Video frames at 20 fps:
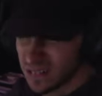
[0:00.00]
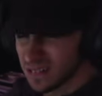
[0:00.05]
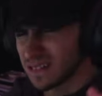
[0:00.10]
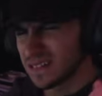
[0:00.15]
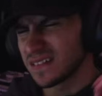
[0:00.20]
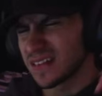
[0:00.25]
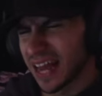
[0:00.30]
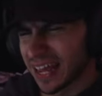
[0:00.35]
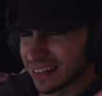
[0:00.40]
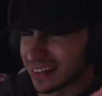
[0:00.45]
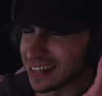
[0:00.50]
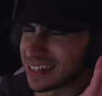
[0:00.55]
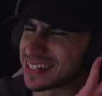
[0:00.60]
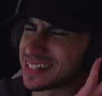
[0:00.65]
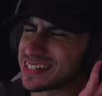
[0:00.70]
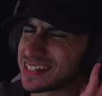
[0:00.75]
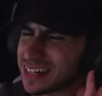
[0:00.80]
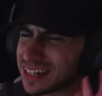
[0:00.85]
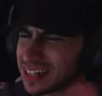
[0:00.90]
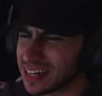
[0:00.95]
like, the
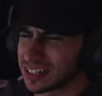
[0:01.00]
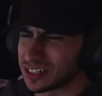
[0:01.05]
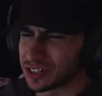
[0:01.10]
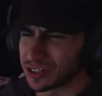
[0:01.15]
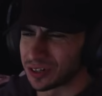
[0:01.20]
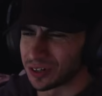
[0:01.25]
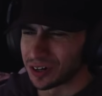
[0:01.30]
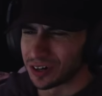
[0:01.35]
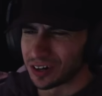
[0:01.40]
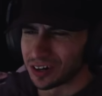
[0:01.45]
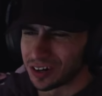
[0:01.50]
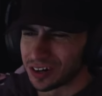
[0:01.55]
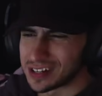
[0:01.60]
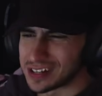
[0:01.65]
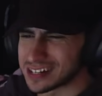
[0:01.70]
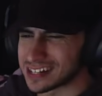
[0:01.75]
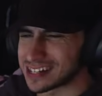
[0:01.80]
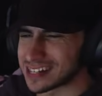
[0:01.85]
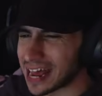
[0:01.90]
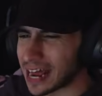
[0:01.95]
signature
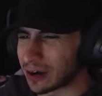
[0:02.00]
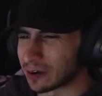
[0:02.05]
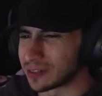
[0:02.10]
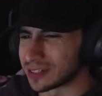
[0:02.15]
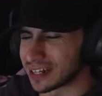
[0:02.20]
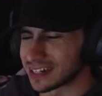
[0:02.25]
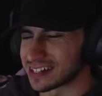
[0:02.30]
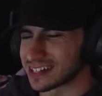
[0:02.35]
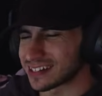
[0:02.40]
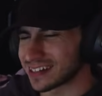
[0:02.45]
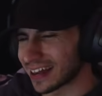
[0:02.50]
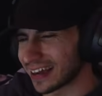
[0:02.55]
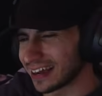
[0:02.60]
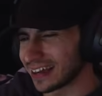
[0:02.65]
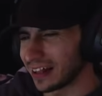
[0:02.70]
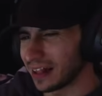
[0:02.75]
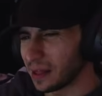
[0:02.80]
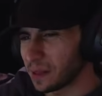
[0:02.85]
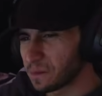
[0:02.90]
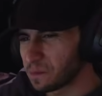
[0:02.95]
sound and style.